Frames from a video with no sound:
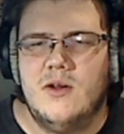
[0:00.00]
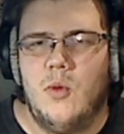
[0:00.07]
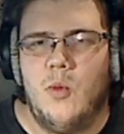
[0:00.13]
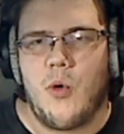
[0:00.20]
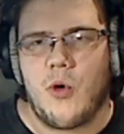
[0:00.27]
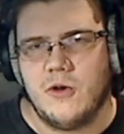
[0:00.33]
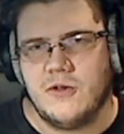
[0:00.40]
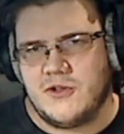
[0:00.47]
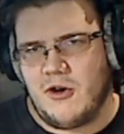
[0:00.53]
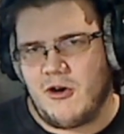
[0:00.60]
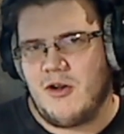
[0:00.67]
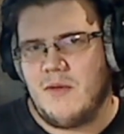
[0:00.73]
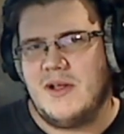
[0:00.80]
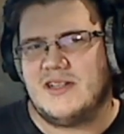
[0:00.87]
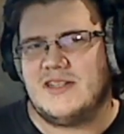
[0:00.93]
world
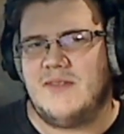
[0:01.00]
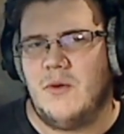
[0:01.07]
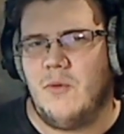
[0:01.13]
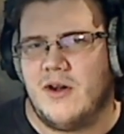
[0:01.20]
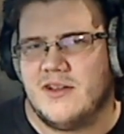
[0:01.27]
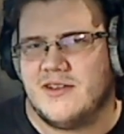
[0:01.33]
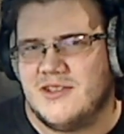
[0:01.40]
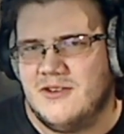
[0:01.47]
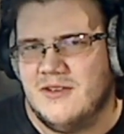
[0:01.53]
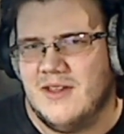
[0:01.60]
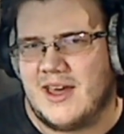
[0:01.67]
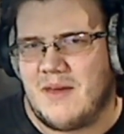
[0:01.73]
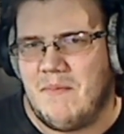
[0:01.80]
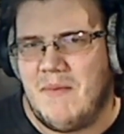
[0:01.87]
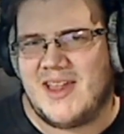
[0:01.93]
tournaments if they wanted to,
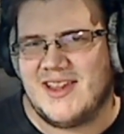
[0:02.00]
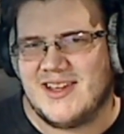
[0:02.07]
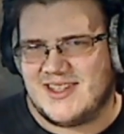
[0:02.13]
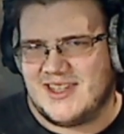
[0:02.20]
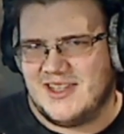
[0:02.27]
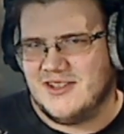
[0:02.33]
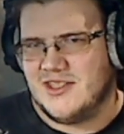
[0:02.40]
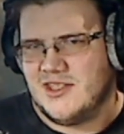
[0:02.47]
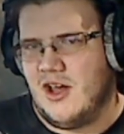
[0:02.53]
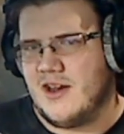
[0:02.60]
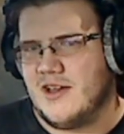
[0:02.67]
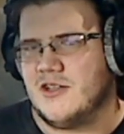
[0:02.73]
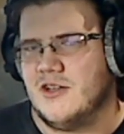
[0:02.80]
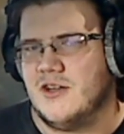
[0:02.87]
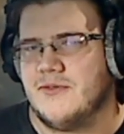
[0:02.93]
like make the skills not
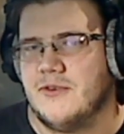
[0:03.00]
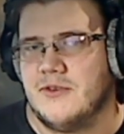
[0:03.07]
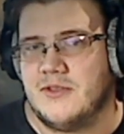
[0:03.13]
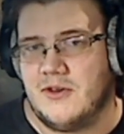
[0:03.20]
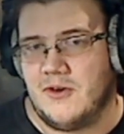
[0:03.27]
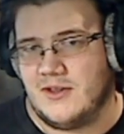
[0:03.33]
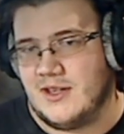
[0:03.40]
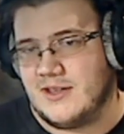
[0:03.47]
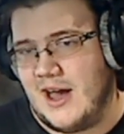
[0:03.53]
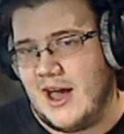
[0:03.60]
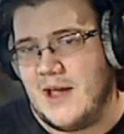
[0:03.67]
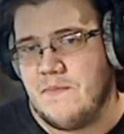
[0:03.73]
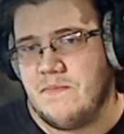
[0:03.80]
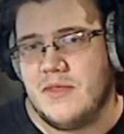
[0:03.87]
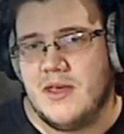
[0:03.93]
as good for during the
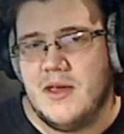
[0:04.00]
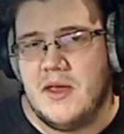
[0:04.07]
time.